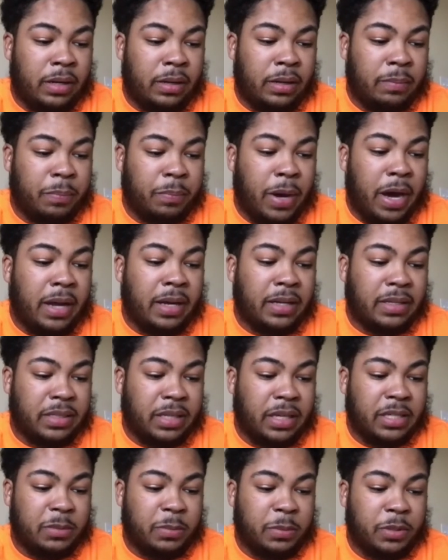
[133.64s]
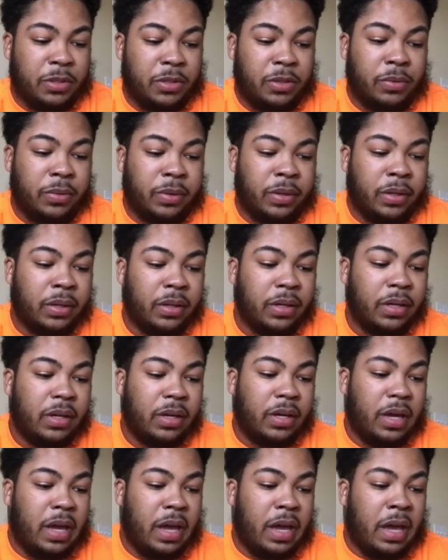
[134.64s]
policy has been going,
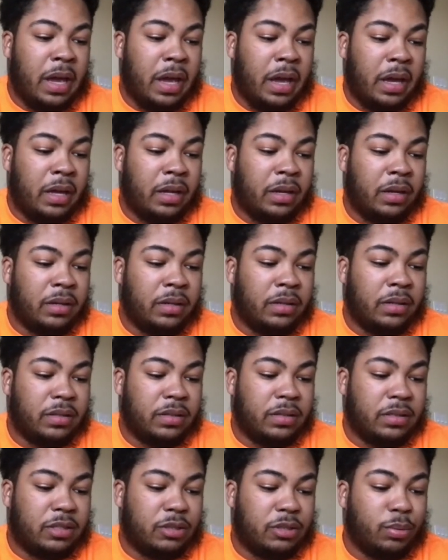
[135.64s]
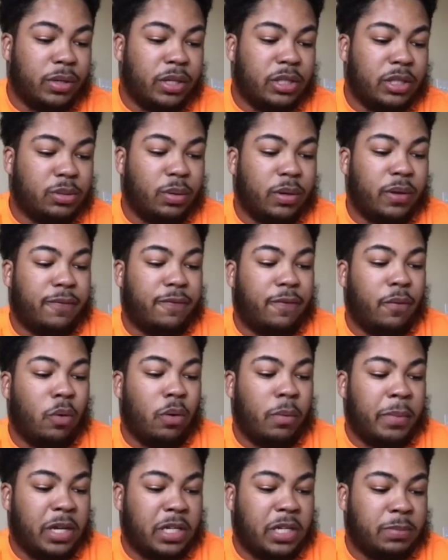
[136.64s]
and 2024
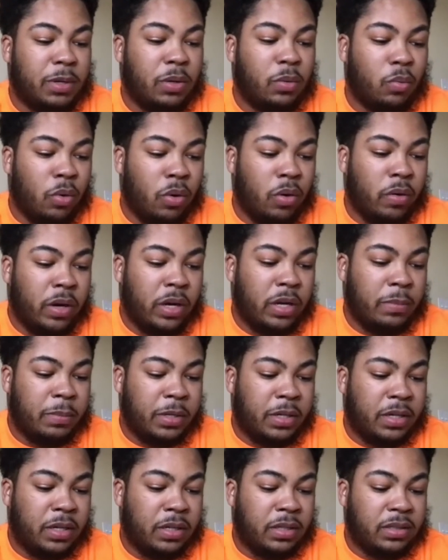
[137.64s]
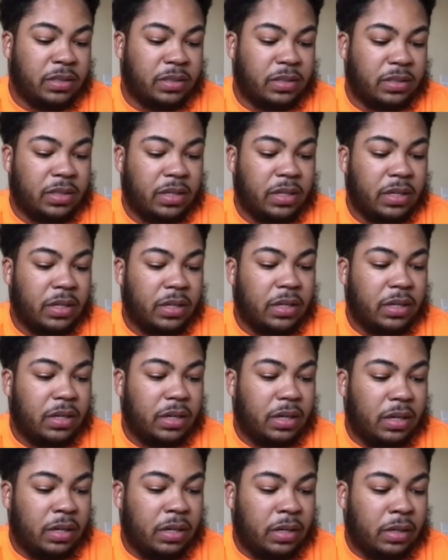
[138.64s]
makes me worried because
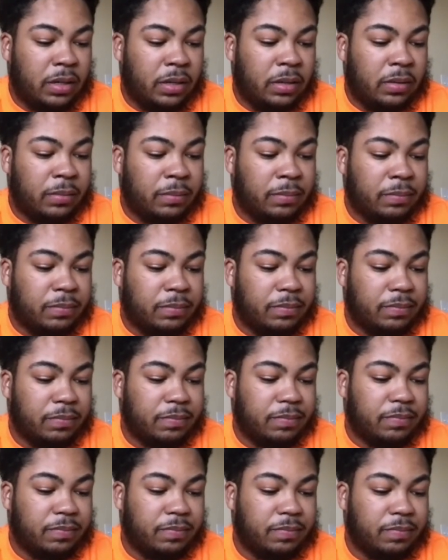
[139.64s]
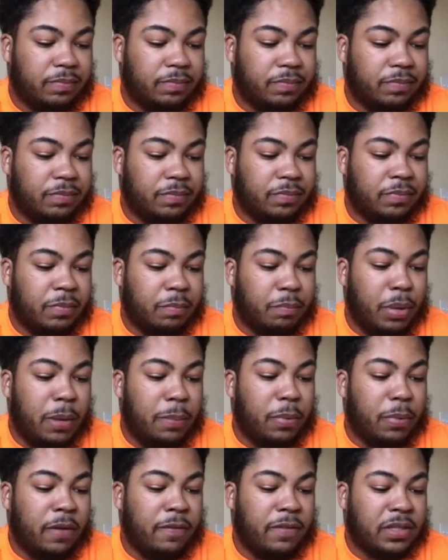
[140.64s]
um,
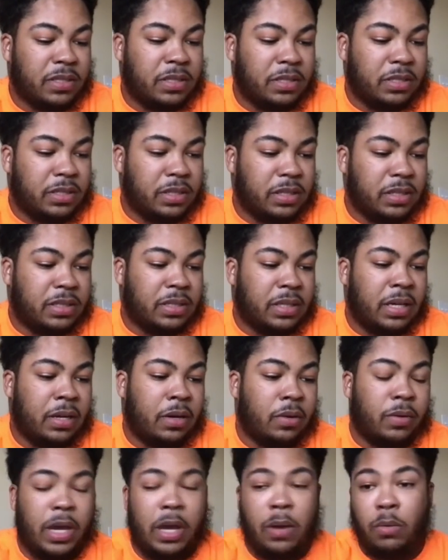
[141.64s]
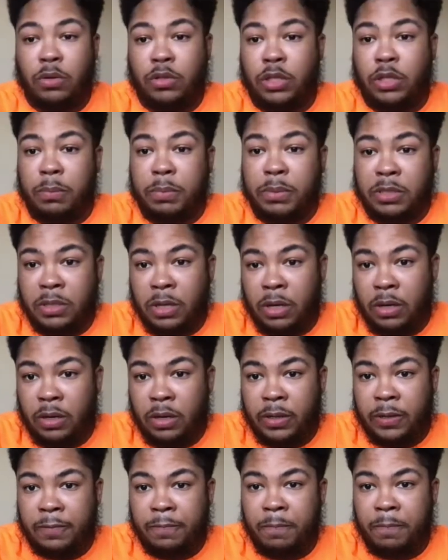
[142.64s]
people have essentially said, okay, well, Trump is
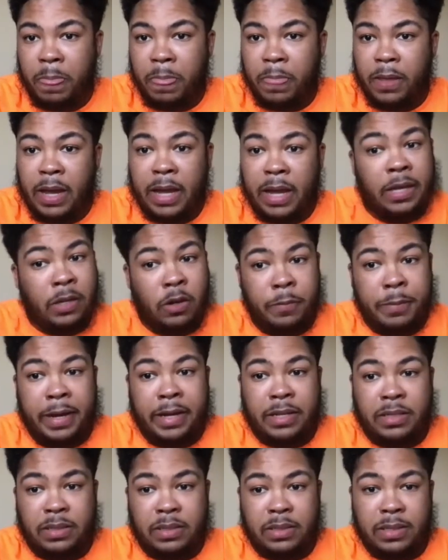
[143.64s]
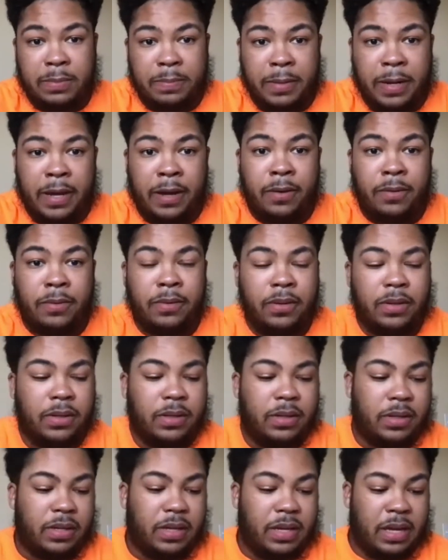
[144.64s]
gone. I can go back to sleep now.
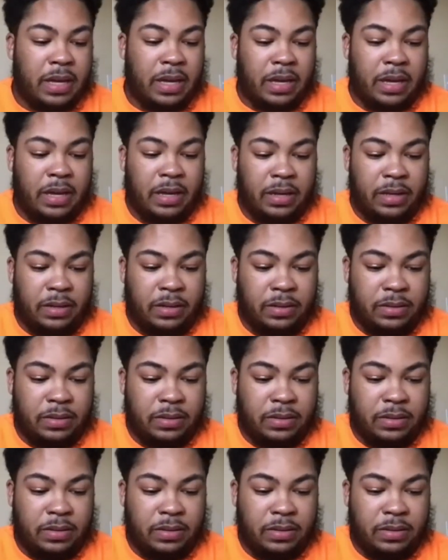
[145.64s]
And